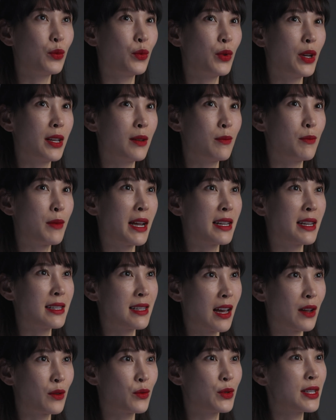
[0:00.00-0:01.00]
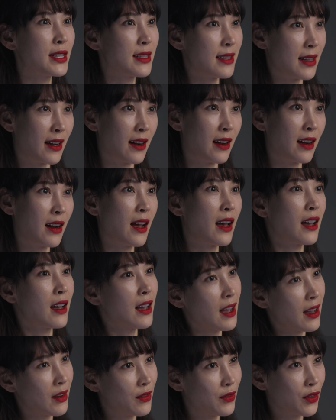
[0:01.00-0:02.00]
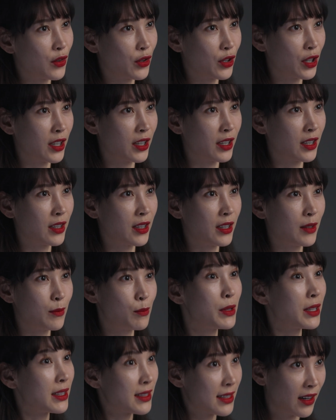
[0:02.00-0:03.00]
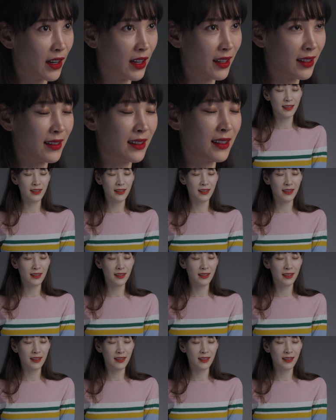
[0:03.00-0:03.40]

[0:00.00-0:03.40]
when my dad was there for military.